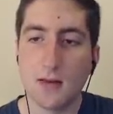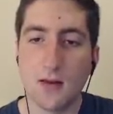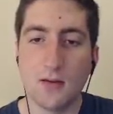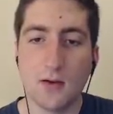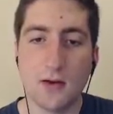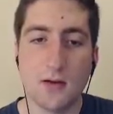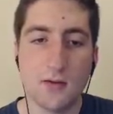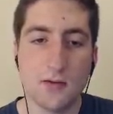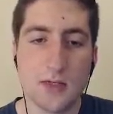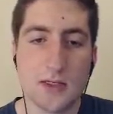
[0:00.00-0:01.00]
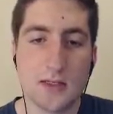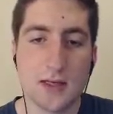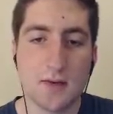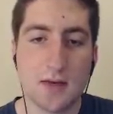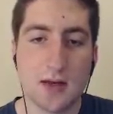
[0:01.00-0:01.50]
There we go.
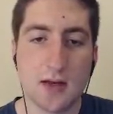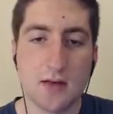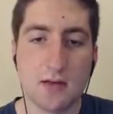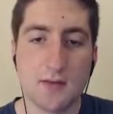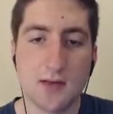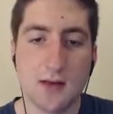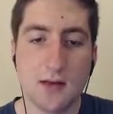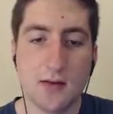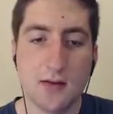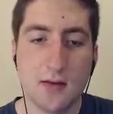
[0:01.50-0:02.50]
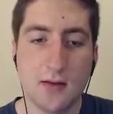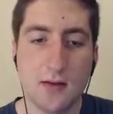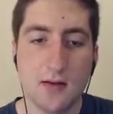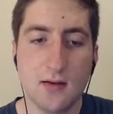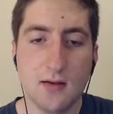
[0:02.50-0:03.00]
7 out of 10.
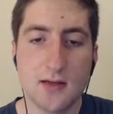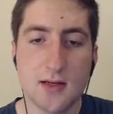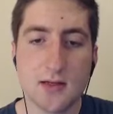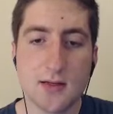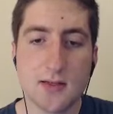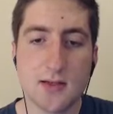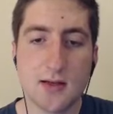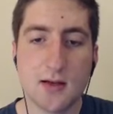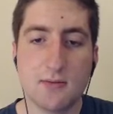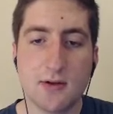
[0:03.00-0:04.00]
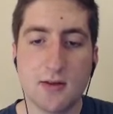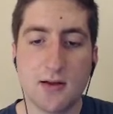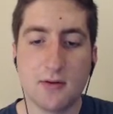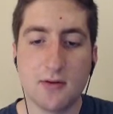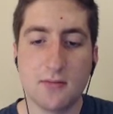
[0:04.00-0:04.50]
Let's actually just send Hairball on
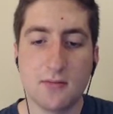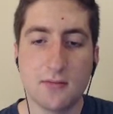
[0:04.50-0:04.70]
that one.